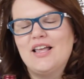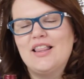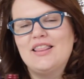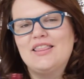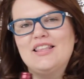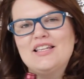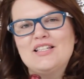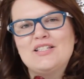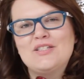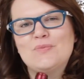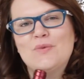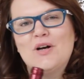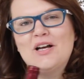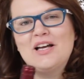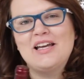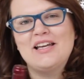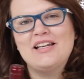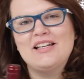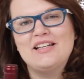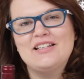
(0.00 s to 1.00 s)
This
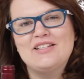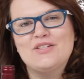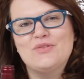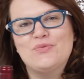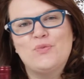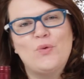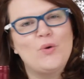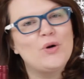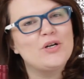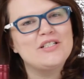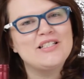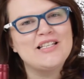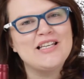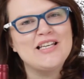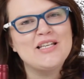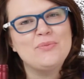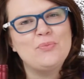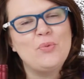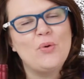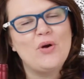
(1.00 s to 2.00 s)
wine is
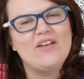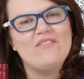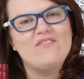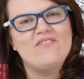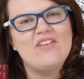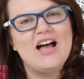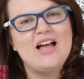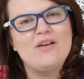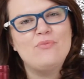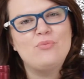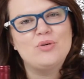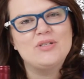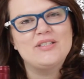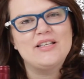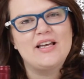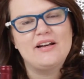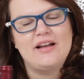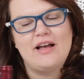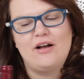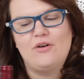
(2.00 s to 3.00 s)

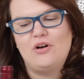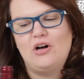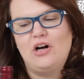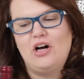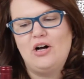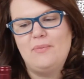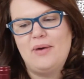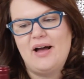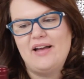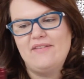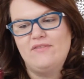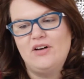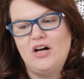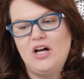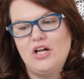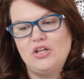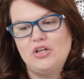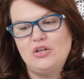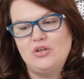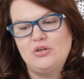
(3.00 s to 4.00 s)
14.5% alcohol by
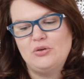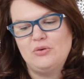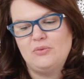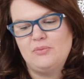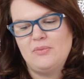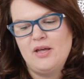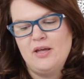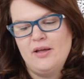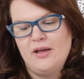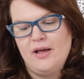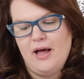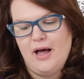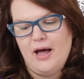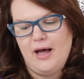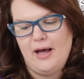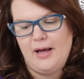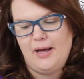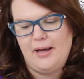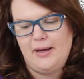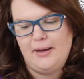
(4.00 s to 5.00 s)
volume.
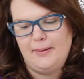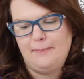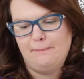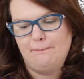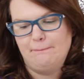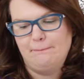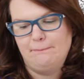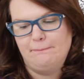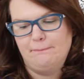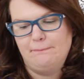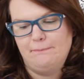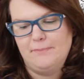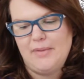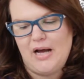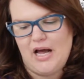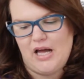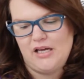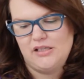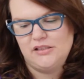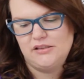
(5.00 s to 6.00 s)

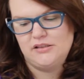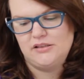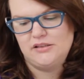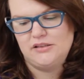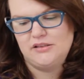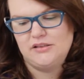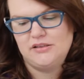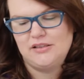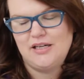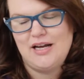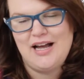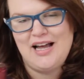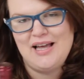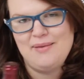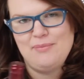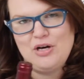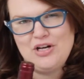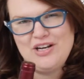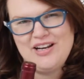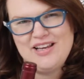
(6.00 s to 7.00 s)
I
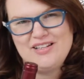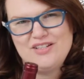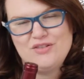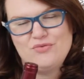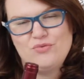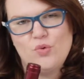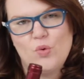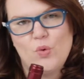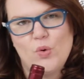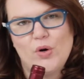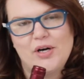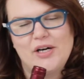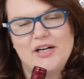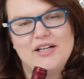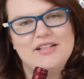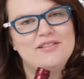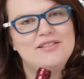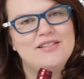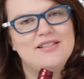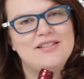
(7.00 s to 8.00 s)
bought it
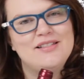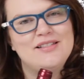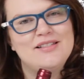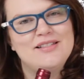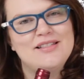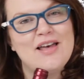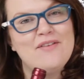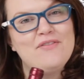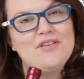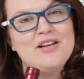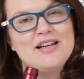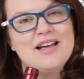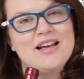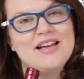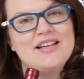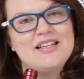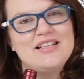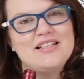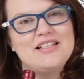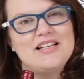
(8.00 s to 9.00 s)
for
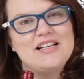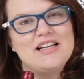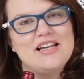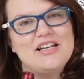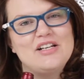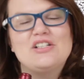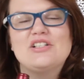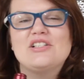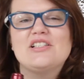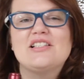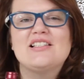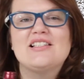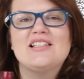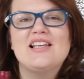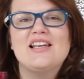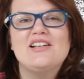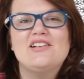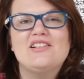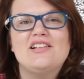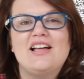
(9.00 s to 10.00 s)
$7.99 on
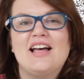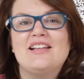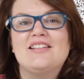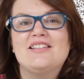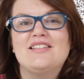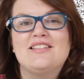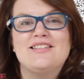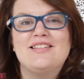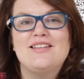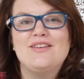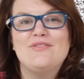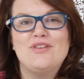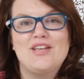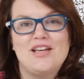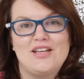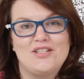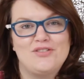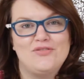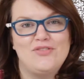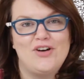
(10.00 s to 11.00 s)
sale at
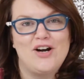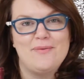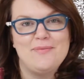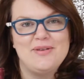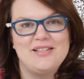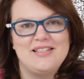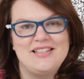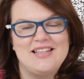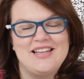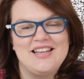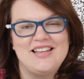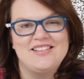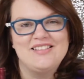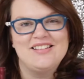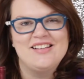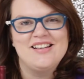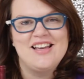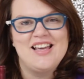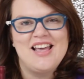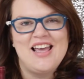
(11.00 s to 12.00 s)
CVS Pharmacy,
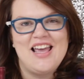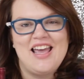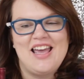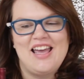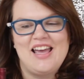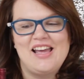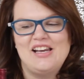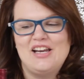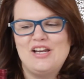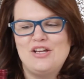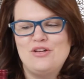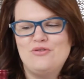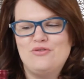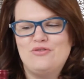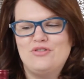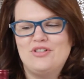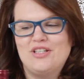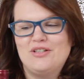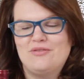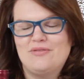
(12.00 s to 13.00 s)
and it
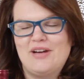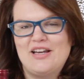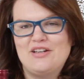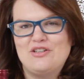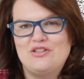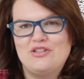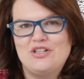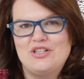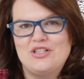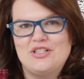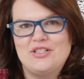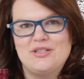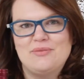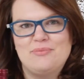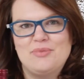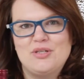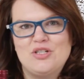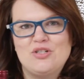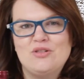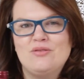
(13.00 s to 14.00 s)
usually ranges
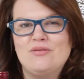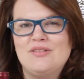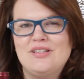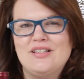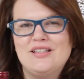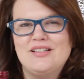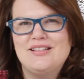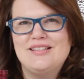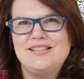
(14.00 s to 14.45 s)
between